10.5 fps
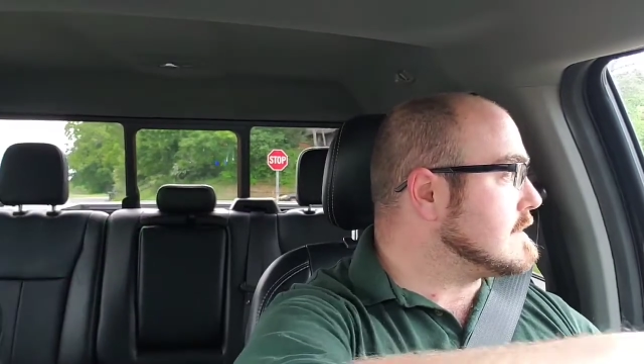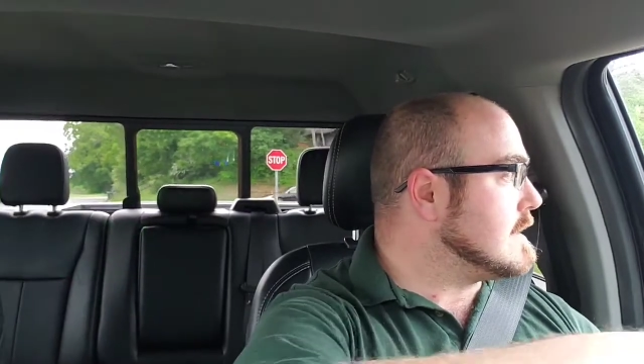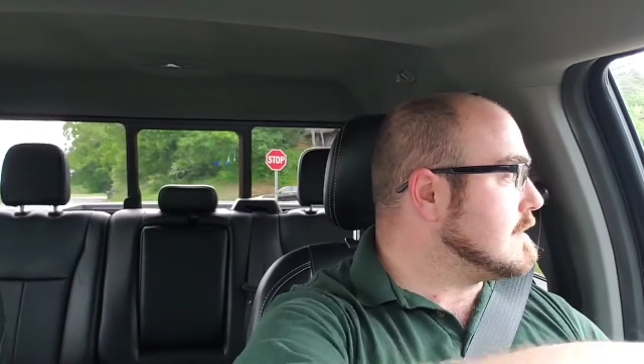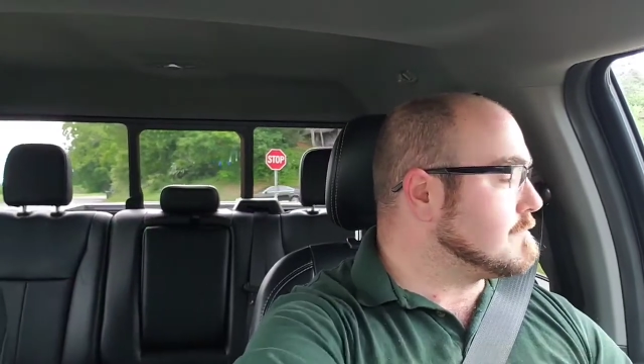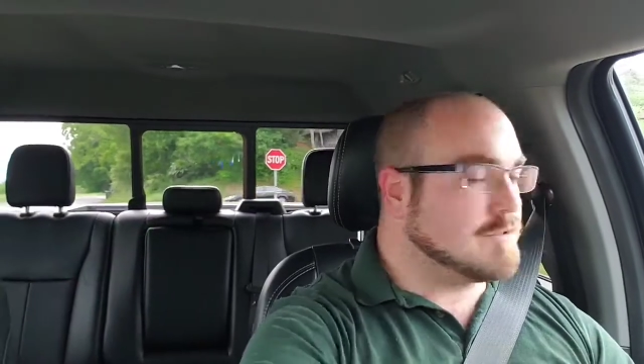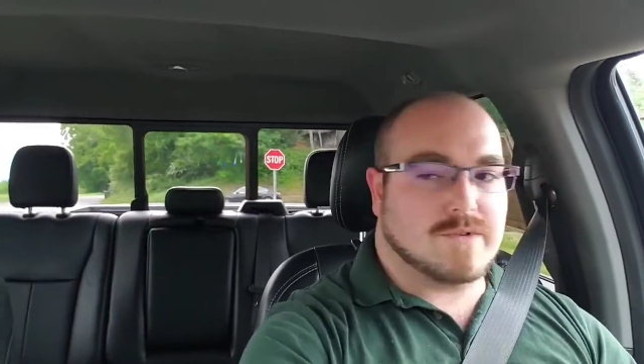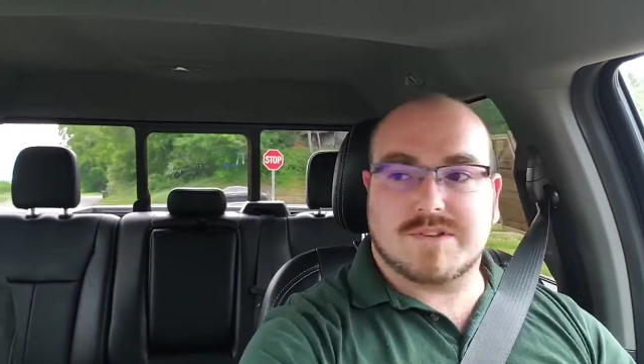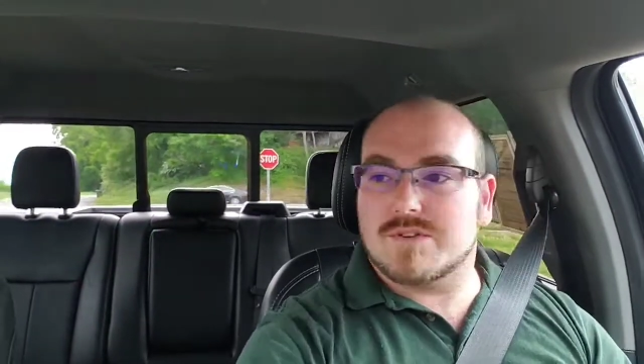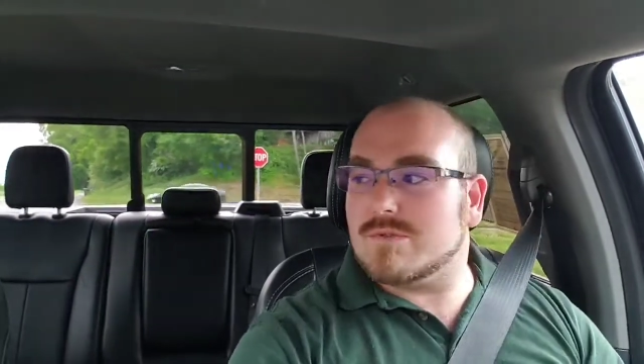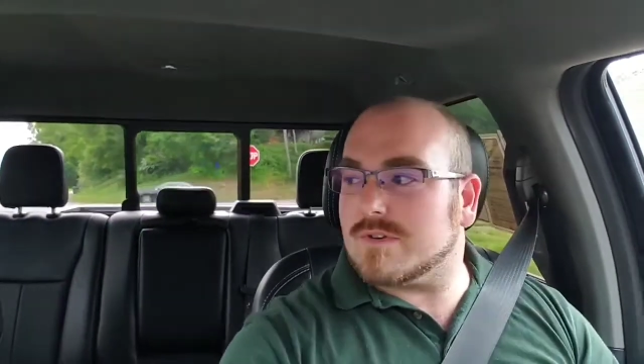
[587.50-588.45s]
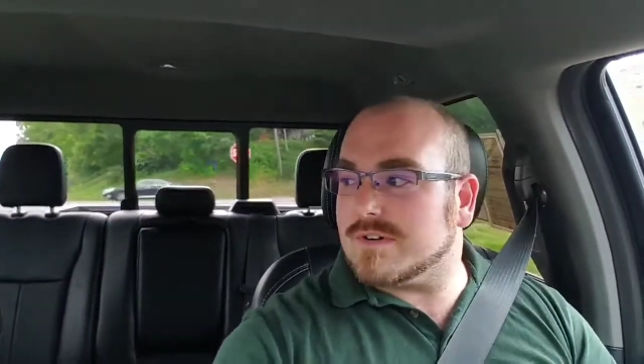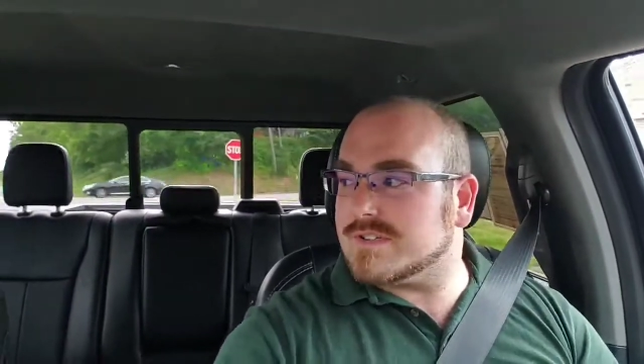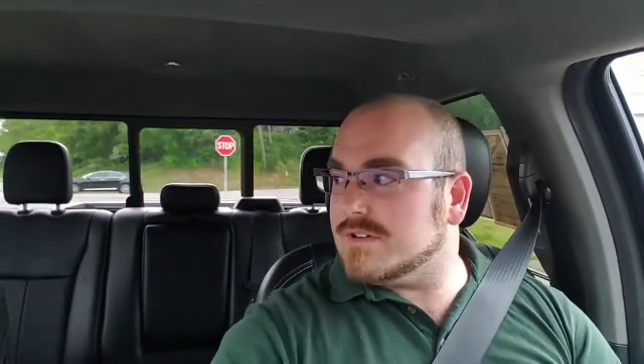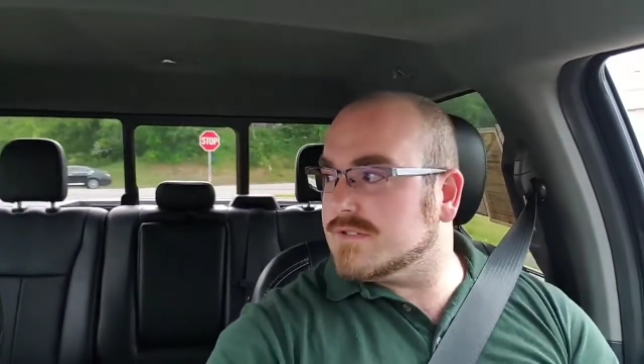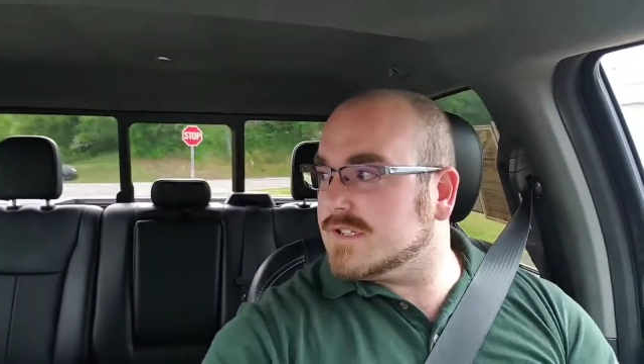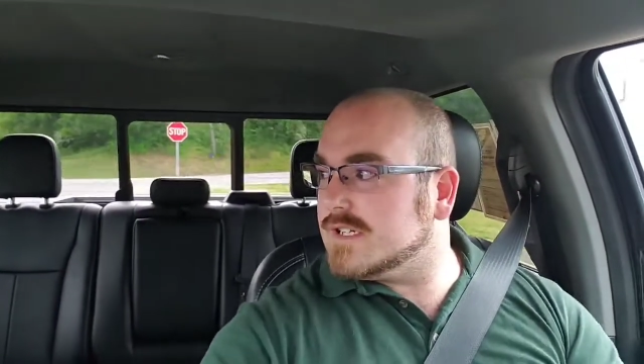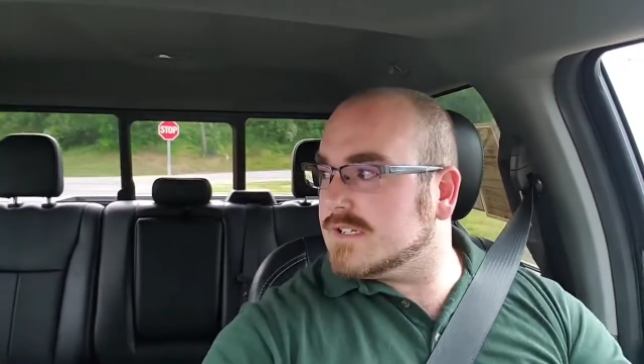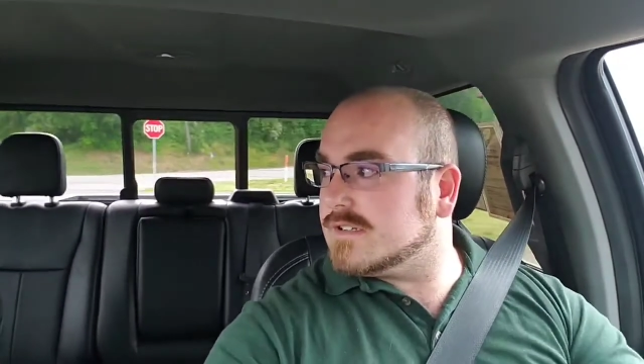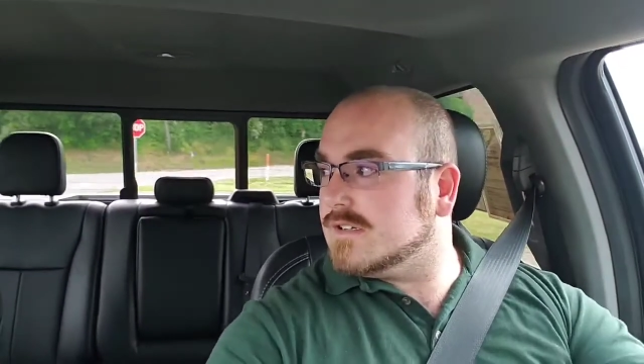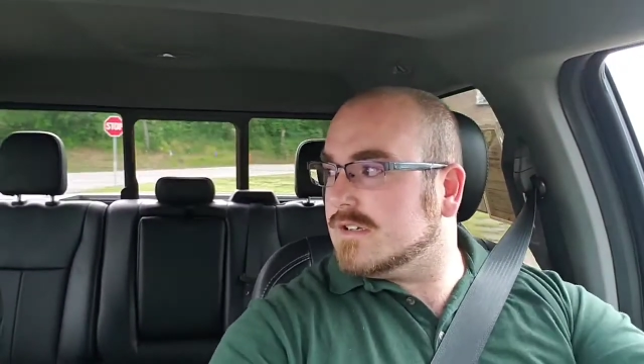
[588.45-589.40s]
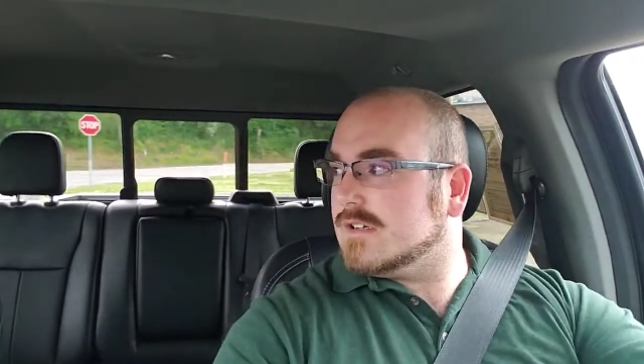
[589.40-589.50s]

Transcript: a salesman with you or an associate,